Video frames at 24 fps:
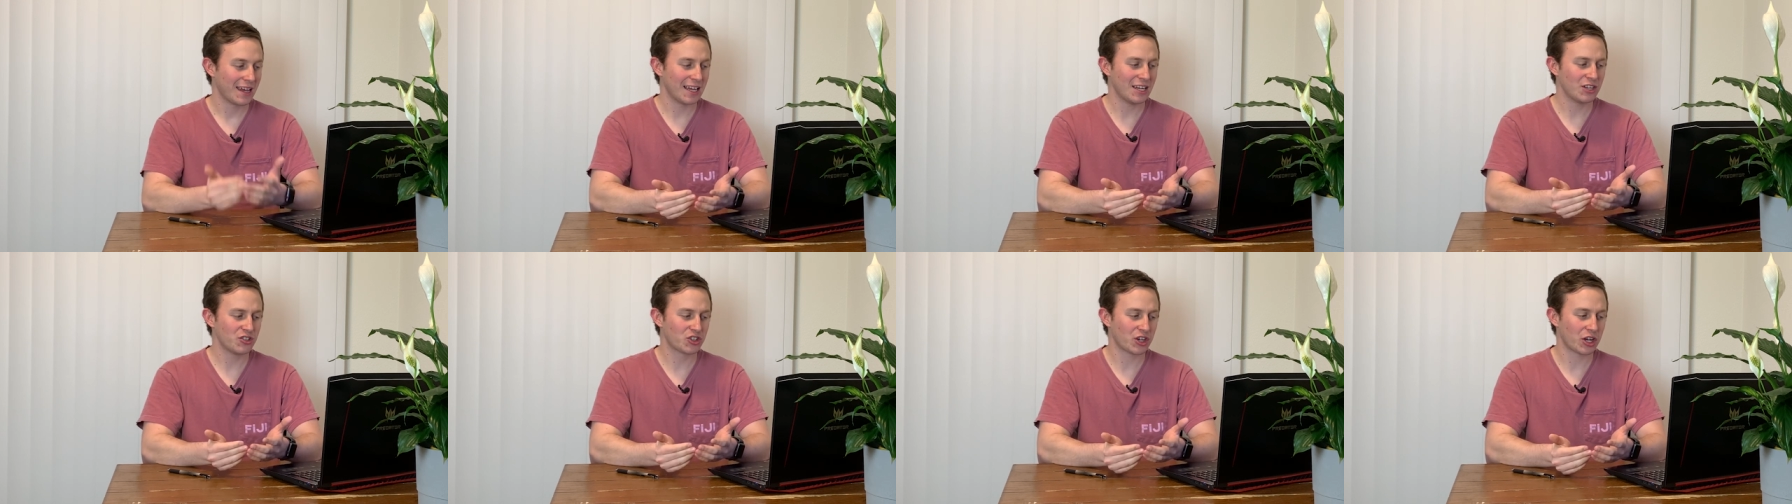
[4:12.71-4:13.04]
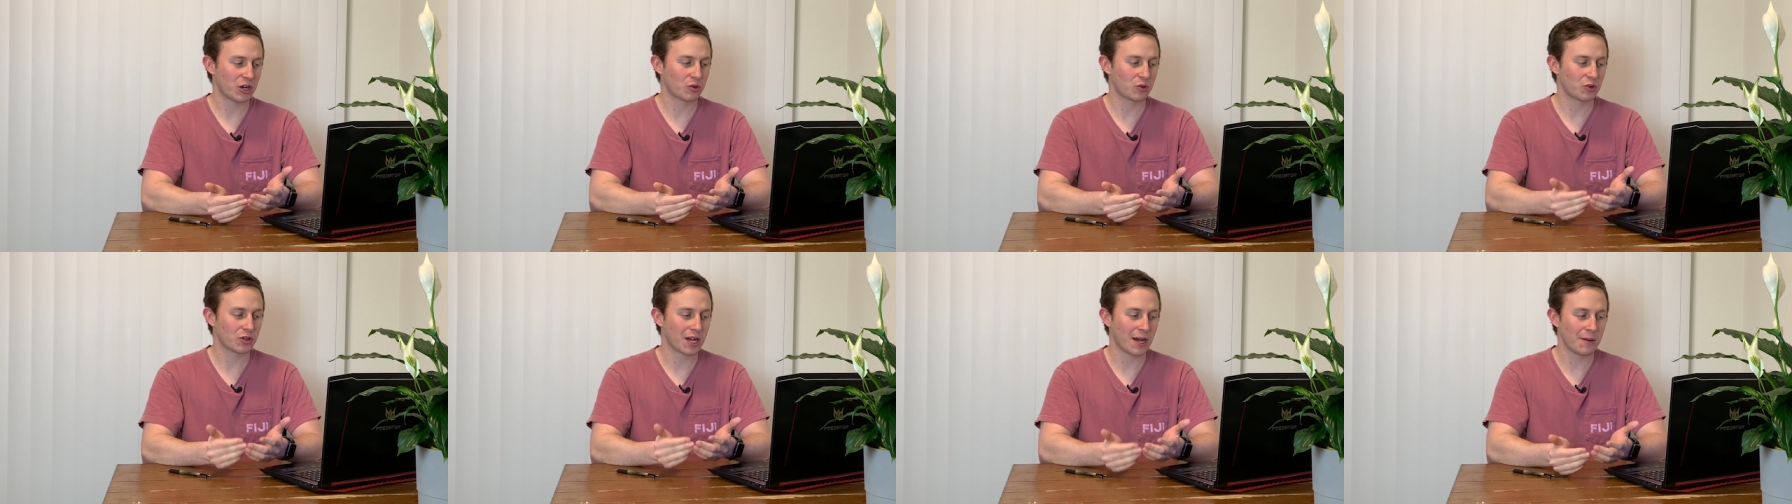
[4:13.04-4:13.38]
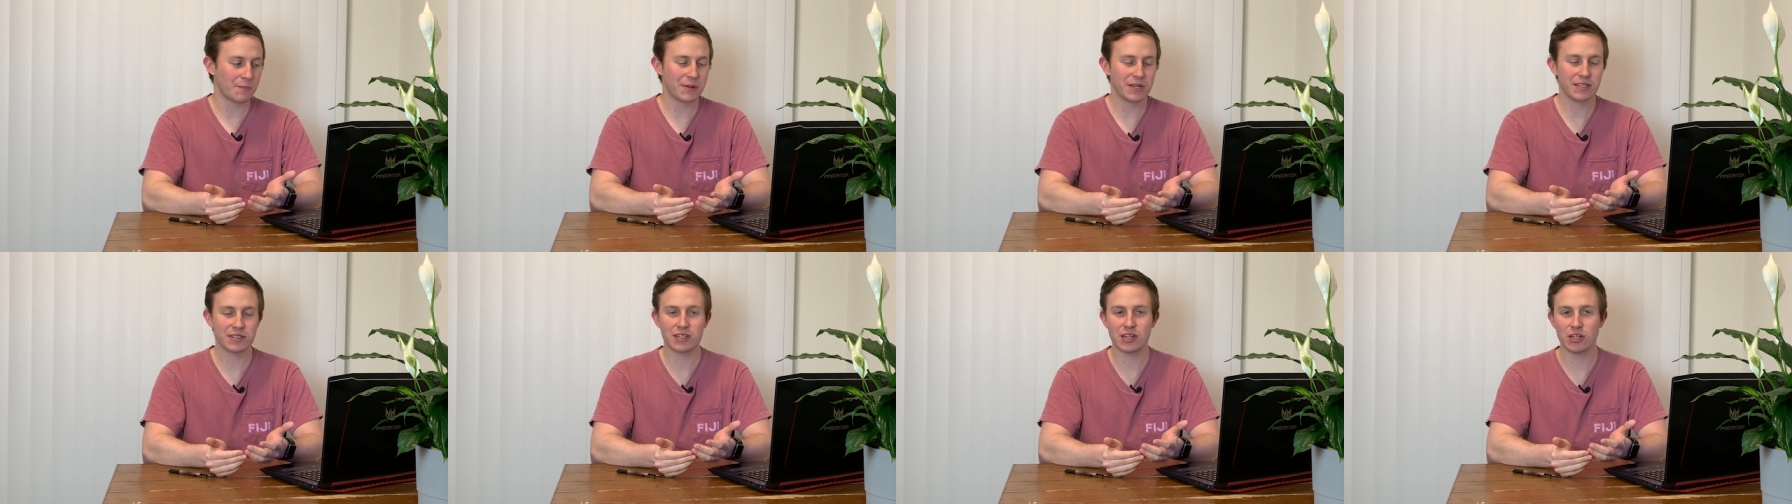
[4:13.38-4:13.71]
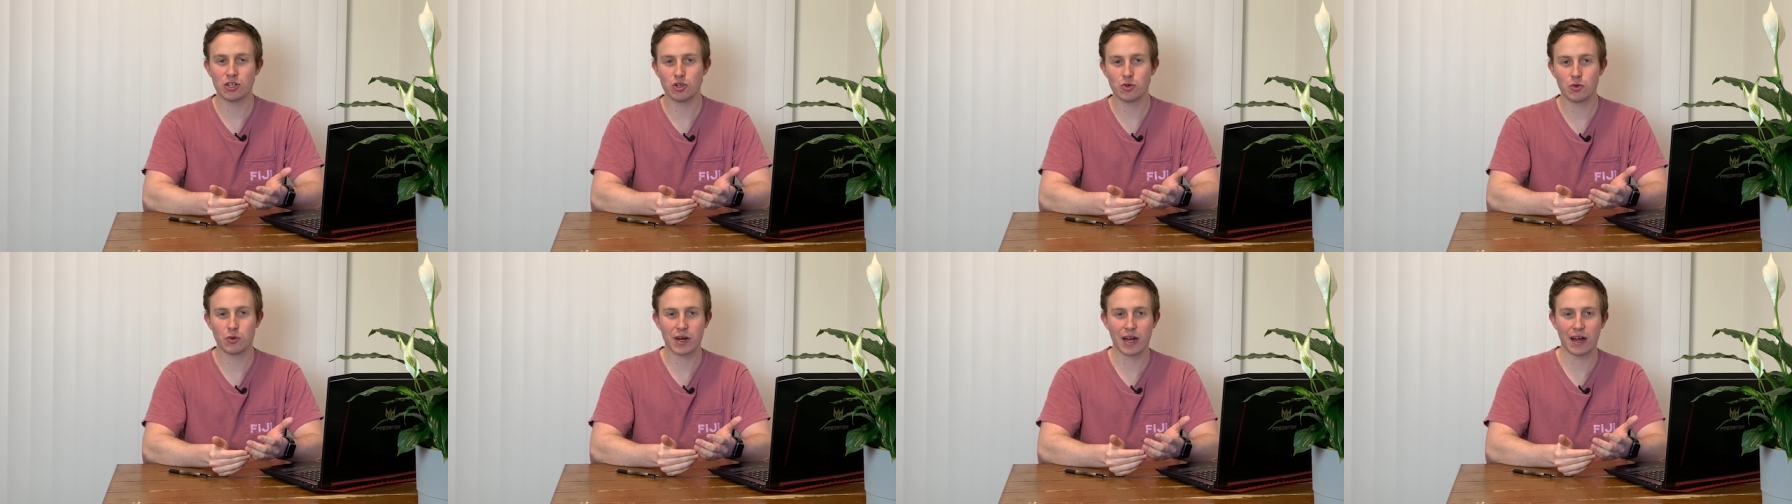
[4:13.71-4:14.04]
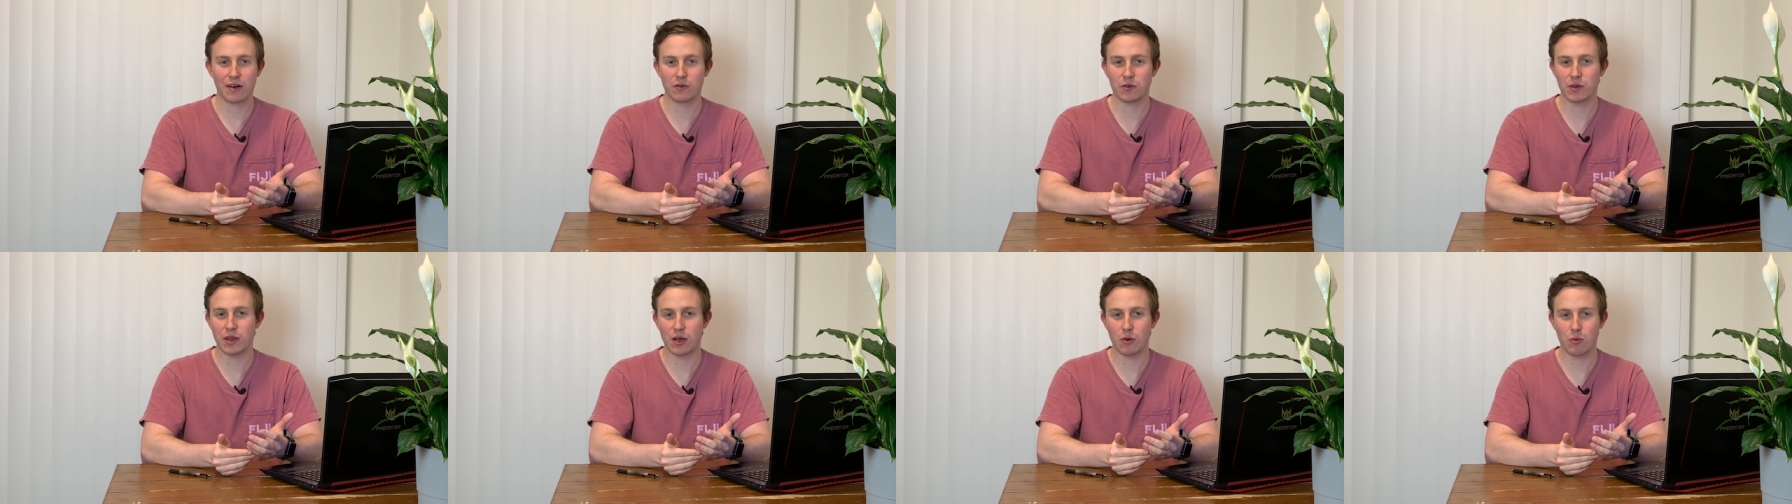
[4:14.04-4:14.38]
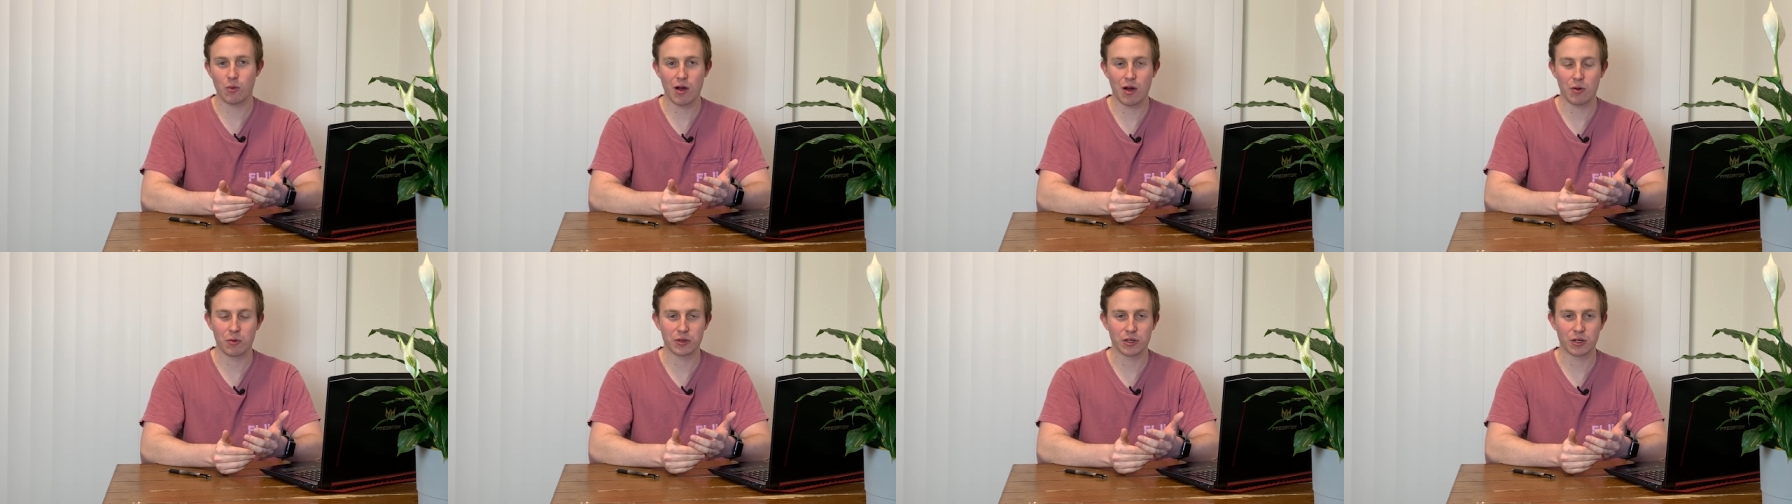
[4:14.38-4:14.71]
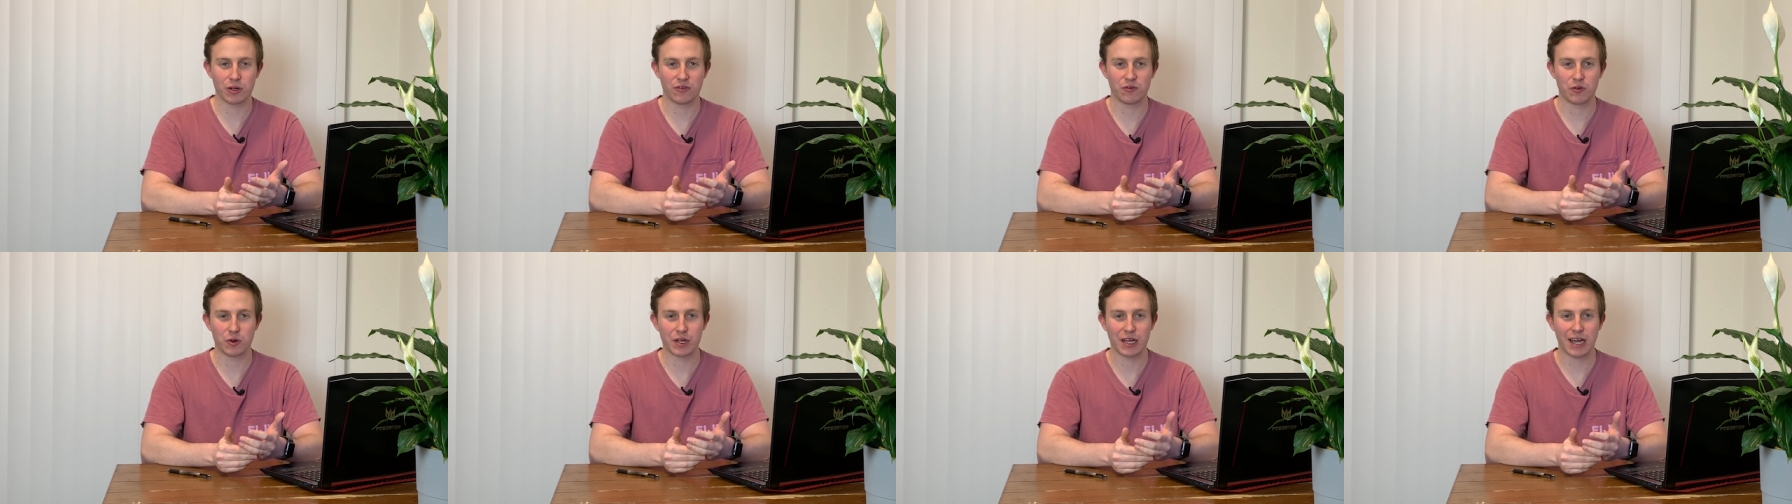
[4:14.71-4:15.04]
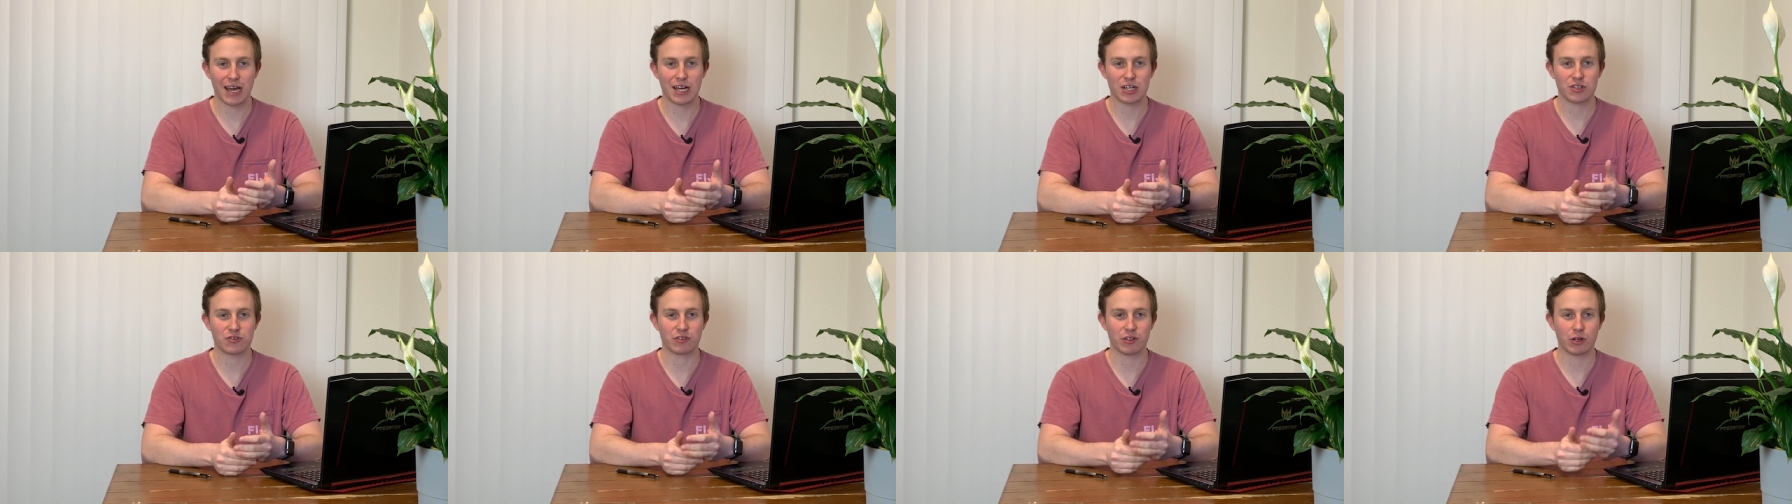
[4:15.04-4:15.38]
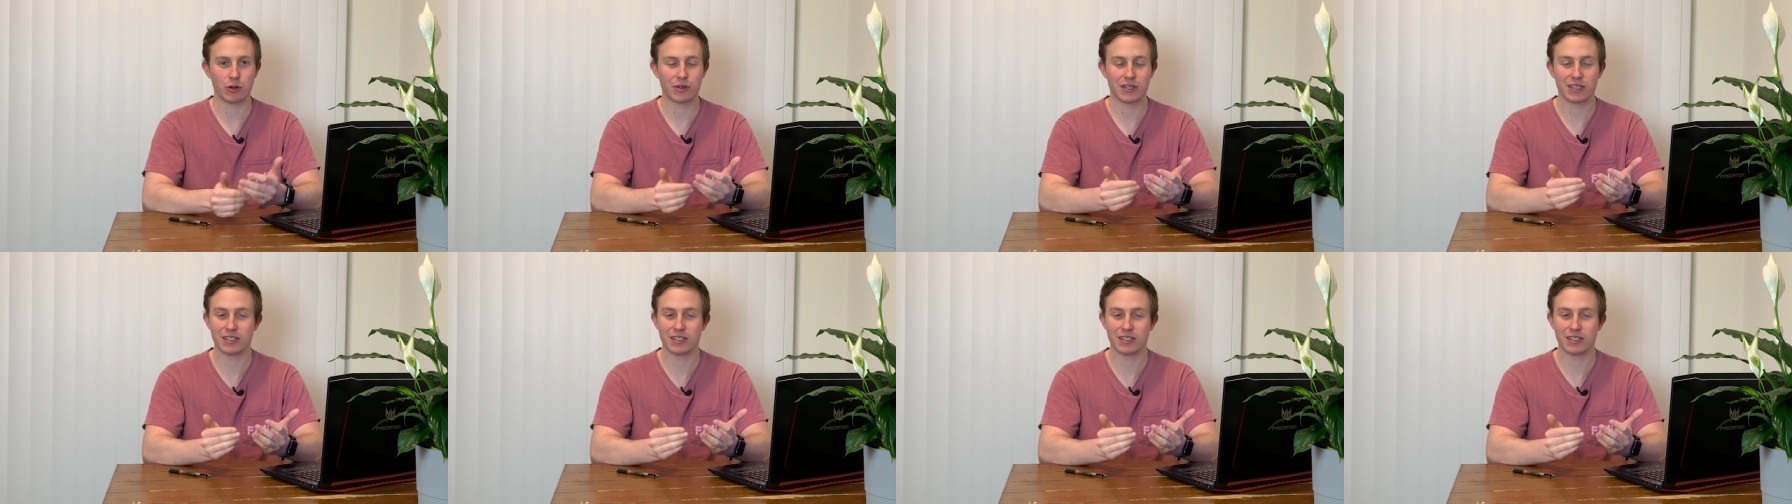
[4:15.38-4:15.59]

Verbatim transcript: In general, companies can do whatever they want with their free cash flow.